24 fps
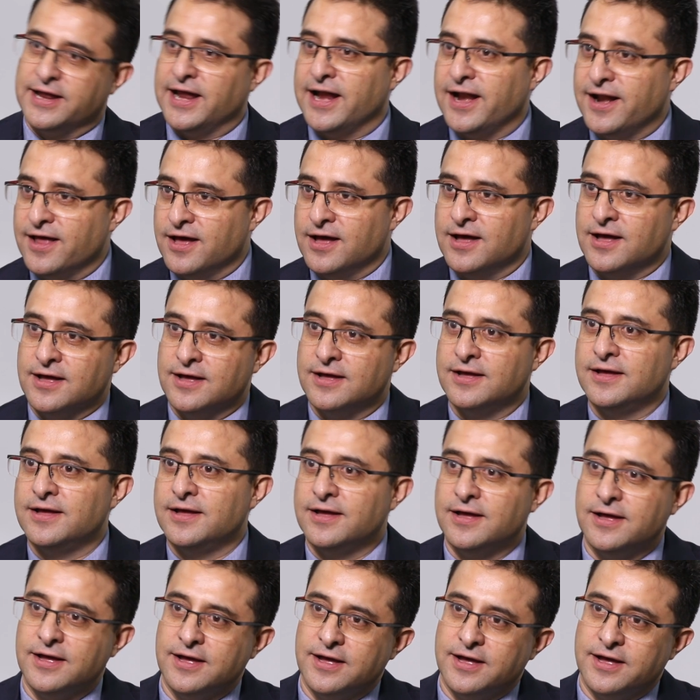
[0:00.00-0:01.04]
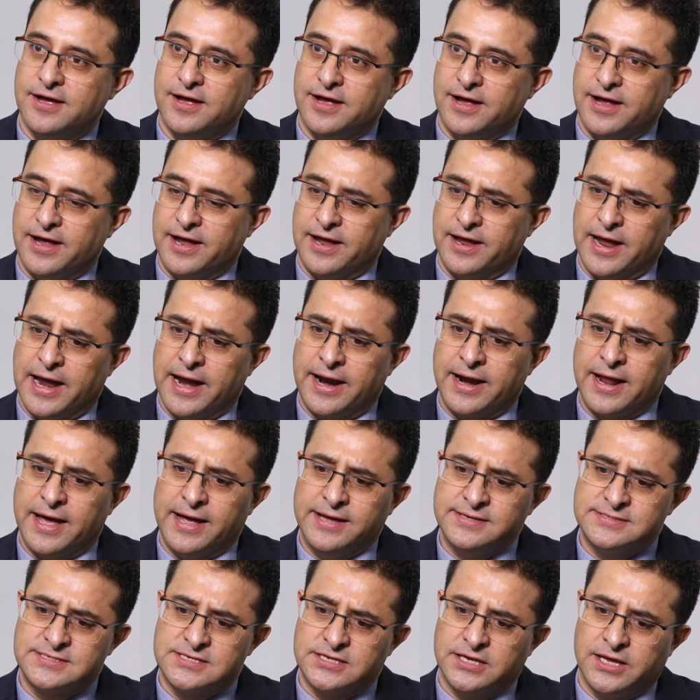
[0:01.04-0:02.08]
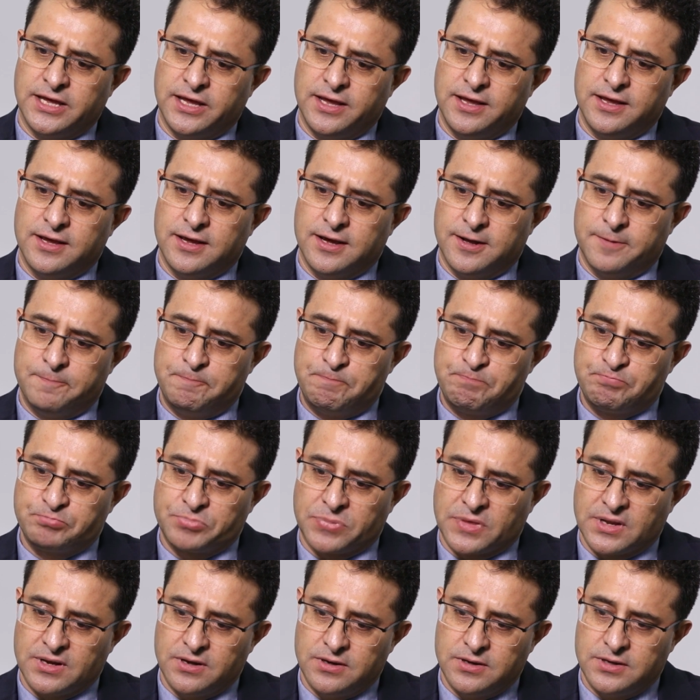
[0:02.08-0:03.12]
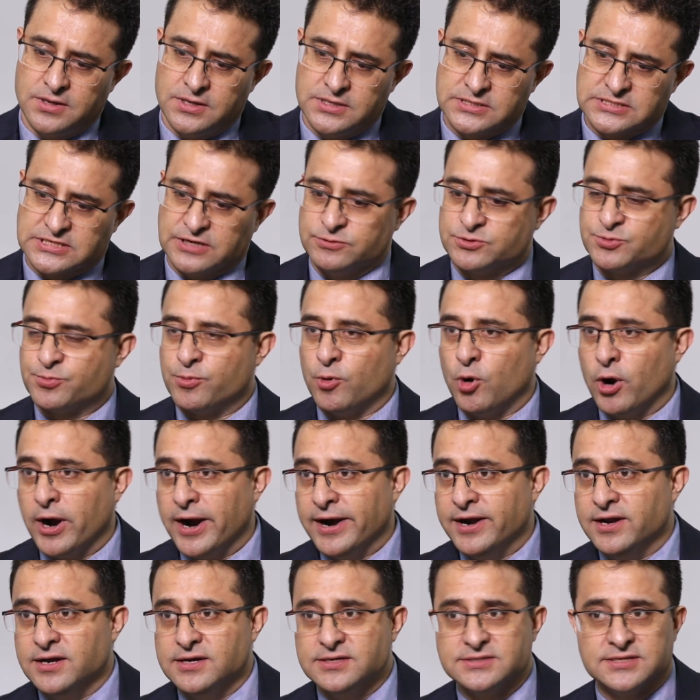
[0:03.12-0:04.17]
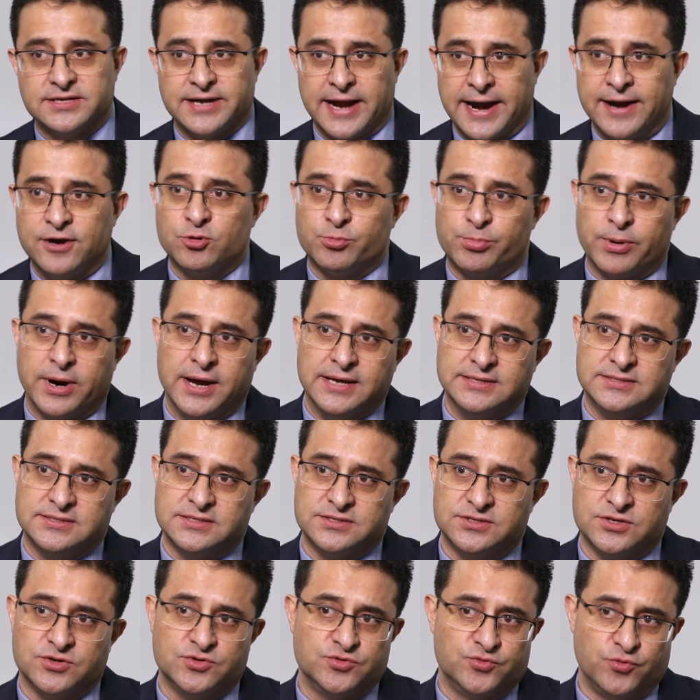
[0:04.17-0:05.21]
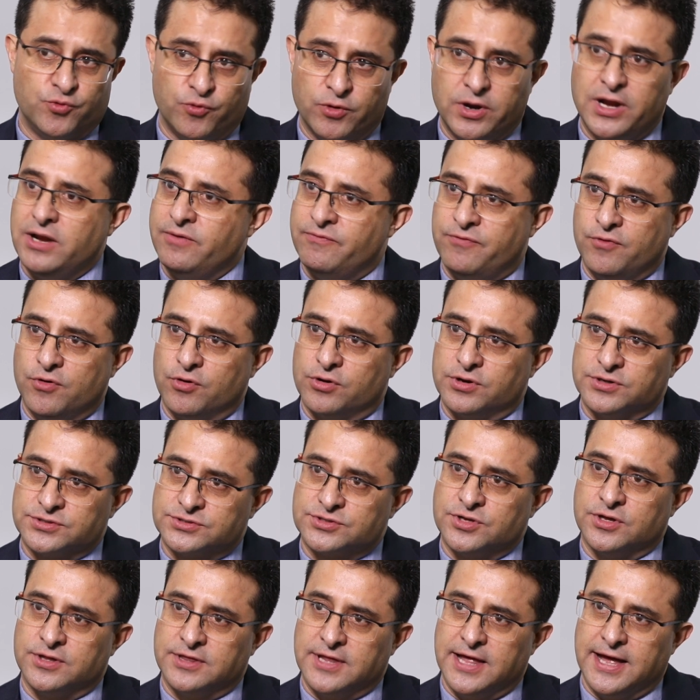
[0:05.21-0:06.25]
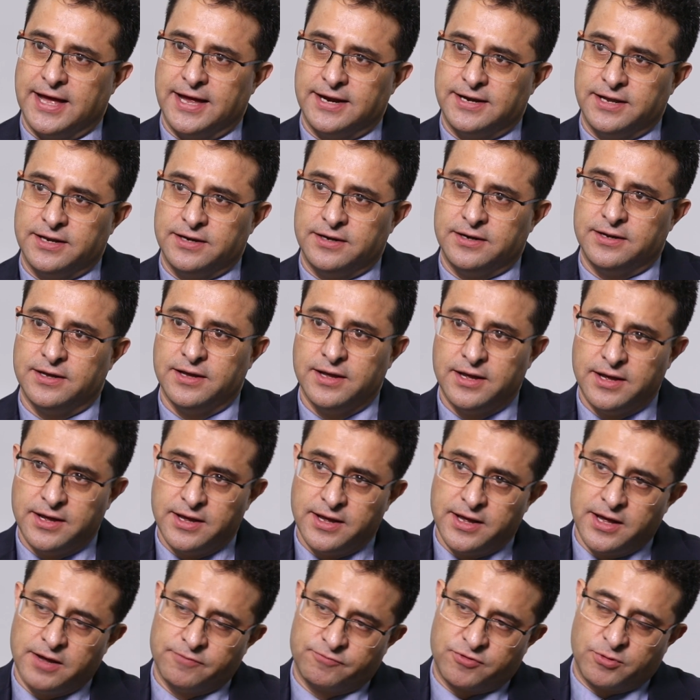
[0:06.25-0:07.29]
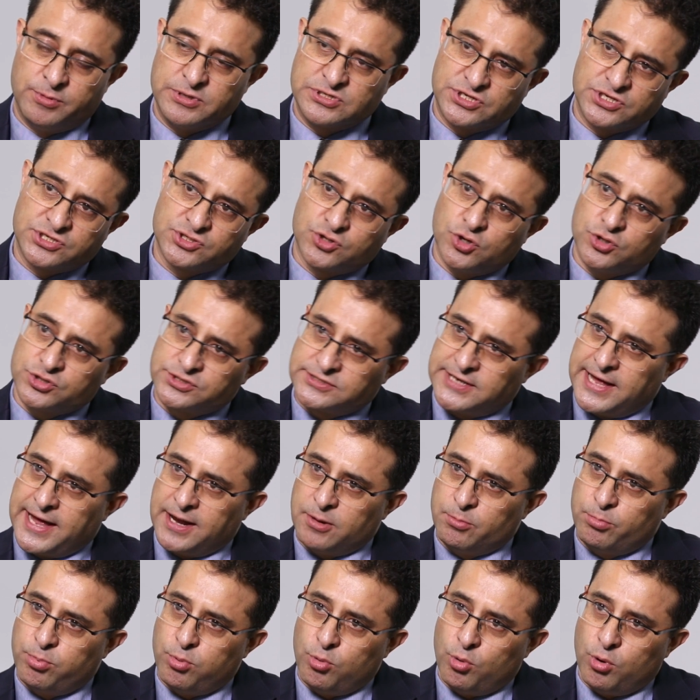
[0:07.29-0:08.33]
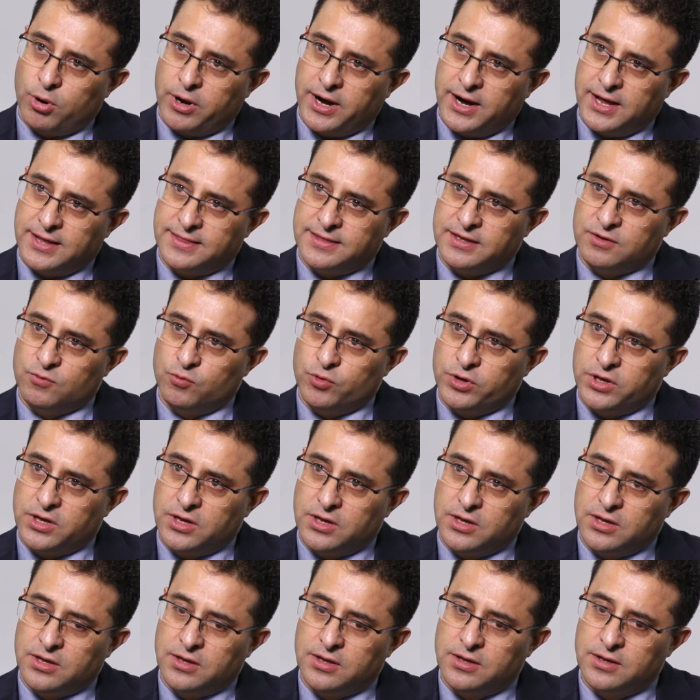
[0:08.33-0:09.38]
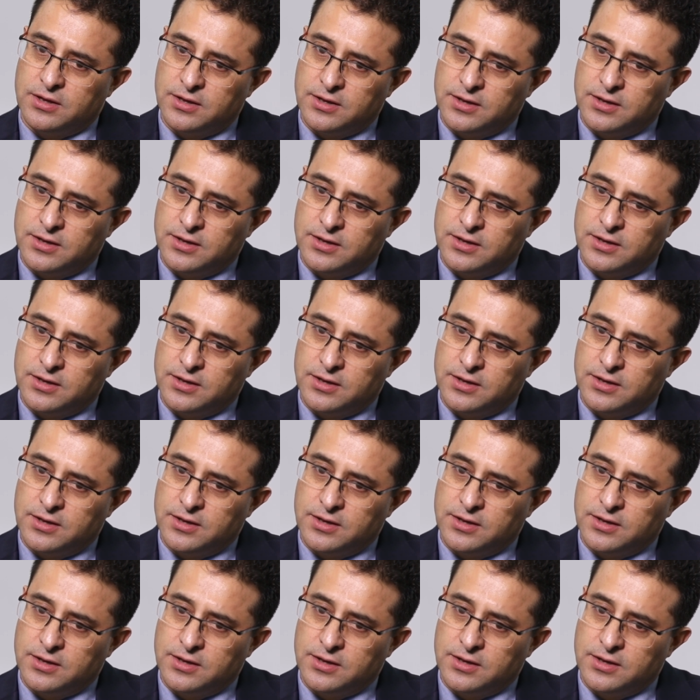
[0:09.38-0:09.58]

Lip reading: data. And I see service providers and enterprises are really focused on that. And from a Cisco standpoint, I think we